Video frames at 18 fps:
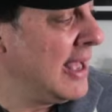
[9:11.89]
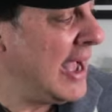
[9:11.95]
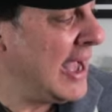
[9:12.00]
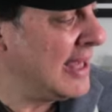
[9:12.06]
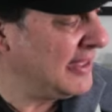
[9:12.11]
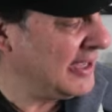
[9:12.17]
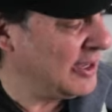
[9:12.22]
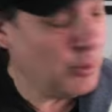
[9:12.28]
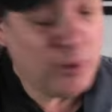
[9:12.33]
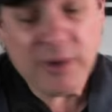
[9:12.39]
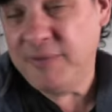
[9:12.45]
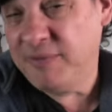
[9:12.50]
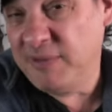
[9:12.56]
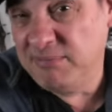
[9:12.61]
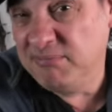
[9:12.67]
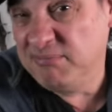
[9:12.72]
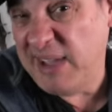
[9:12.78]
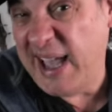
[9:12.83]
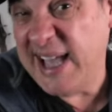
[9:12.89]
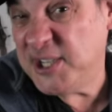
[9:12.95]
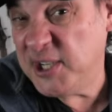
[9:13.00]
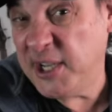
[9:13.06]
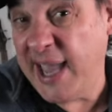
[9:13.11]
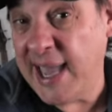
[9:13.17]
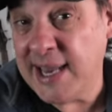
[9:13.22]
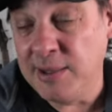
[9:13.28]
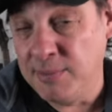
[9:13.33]
I think it would have
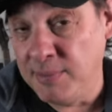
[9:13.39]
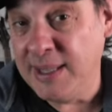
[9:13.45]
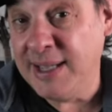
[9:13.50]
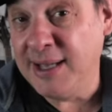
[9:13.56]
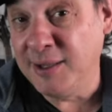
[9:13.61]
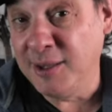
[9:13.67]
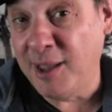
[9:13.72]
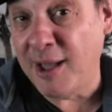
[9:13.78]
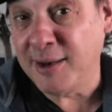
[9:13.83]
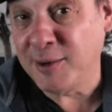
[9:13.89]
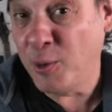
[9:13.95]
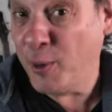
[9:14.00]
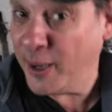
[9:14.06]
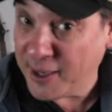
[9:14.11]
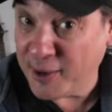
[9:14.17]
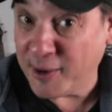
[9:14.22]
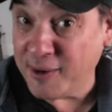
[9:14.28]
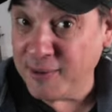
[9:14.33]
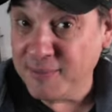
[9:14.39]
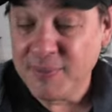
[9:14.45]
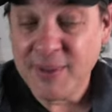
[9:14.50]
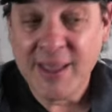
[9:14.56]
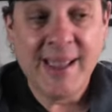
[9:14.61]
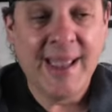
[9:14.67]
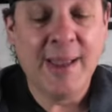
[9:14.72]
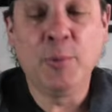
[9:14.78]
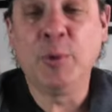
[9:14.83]
educated me a lot quicker
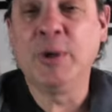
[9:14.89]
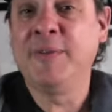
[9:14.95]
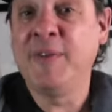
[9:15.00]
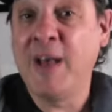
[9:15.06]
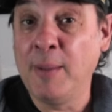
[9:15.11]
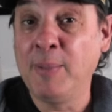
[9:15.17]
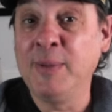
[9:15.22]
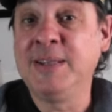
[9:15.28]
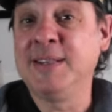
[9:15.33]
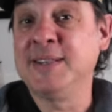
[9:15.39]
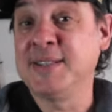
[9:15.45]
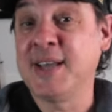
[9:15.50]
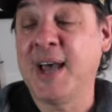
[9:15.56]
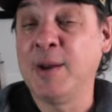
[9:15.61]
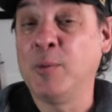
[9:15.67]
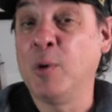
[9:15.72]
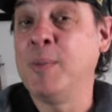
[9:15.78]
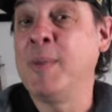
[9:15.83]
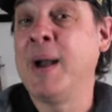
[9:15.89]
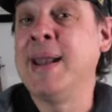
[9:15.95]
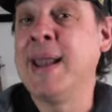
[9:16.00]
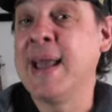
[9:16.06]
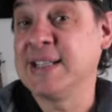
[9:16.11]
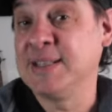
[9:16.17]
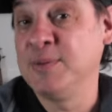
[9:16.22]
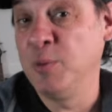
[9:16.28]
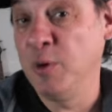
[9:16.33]
and would have helped me decide what my
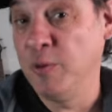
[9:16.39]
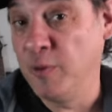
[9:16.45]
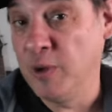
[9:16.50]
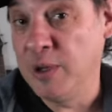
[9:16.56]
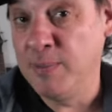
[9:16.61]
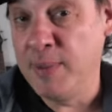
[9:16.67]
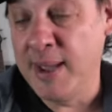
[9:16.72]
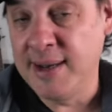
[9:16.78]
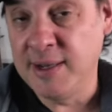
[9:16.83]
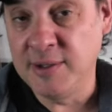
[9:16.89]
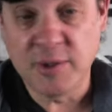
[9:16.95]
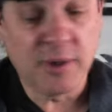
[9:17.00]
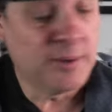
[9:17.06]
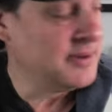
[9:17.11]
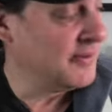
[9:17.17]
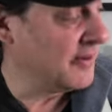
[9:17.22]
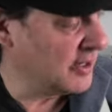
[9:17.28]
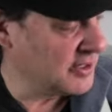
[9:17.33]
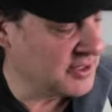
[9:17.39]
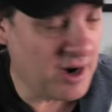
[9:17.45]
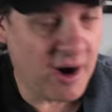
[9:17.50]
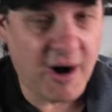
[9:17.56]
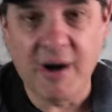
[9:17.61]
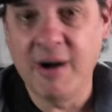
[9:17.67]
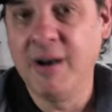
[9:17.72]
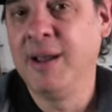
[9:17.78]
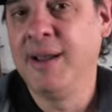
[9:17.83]
next move would have been in terms of a
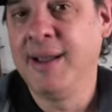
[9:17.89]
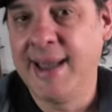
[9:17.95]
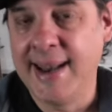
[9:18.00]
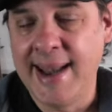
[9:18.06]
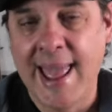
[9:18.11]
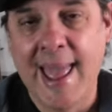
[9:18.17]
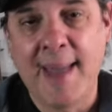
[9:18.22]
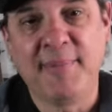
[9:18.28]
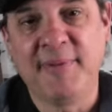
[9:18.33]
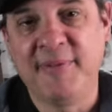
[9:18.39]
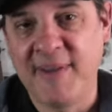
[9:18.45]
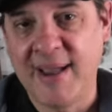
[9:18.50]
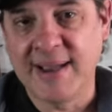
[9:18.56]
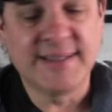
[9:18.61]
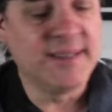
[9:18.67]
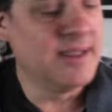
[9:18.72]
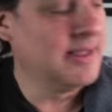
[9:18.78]
guitar and amp effects